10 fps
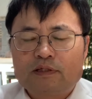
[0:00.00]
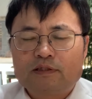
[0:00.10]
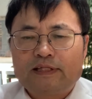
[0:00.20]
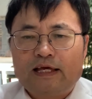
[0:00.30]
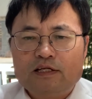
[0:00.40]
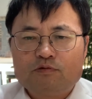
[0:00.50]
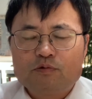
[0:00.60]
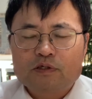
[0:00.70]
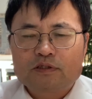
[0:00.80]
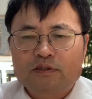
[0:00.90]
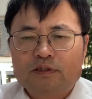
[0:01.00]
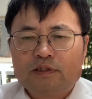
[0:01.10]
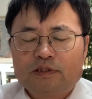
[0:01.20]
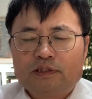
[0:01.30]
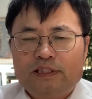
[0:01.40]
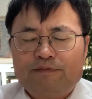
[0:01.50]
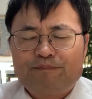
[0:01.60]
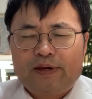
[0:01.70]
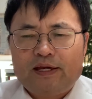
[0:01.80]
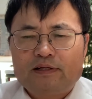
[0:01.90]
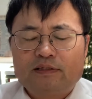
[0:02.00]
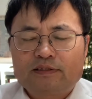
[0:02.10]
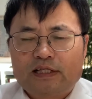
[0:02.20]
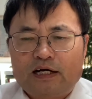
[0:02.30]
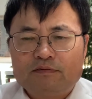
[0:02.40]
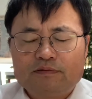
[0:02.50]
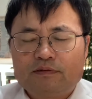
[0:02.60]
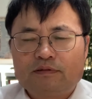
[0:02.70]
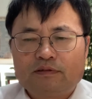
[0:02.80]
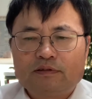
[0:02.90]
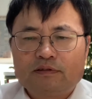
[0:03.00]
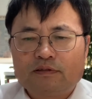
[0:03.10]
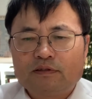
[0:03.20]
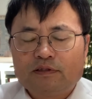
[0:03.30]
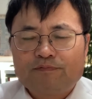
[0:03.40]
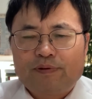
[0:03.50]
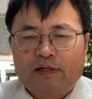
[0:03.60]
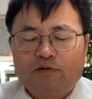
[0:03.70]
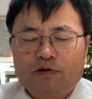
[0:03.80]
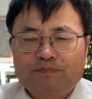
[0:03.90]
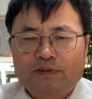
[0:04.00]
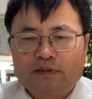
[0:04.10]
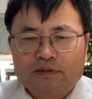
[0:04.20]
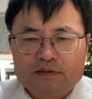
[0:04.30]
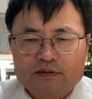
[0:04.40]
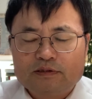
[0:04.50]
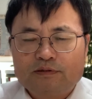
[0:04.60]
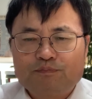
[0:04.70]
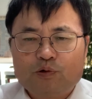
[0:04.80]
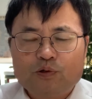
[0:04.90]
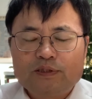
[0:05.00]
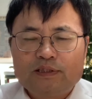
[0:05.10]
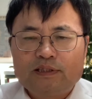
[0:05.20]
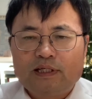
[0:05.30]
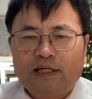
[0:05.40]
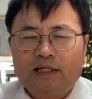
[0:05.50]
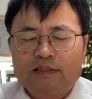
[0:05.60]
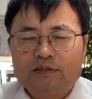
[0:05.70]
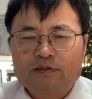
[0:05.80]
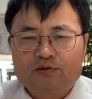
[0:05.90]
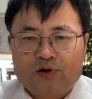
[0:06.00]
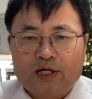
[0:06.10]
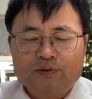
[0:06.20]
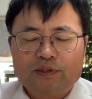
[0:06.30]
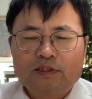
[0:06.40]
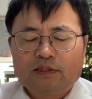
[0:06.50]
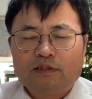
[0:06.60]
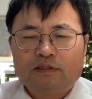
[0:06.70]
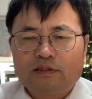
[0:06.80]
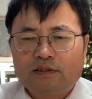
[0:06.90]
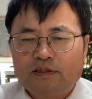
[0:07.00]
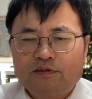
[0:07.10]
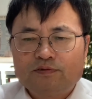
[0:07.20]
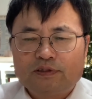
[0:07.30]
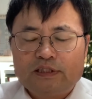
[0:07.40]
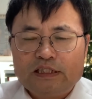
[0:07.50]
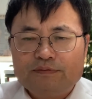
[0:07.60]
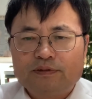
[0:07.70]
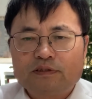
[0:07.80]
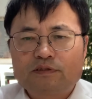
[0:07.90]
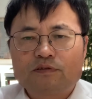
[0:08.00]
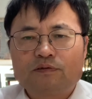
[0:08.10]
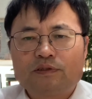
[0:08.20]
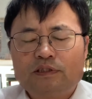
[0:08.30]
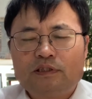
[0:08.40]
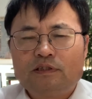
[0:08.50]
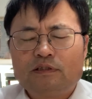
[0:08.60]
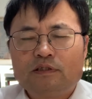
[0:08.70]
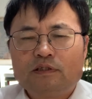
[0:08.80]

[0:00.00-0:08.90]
daily worker, he fell down, fell off the boat and drowned into the river. So he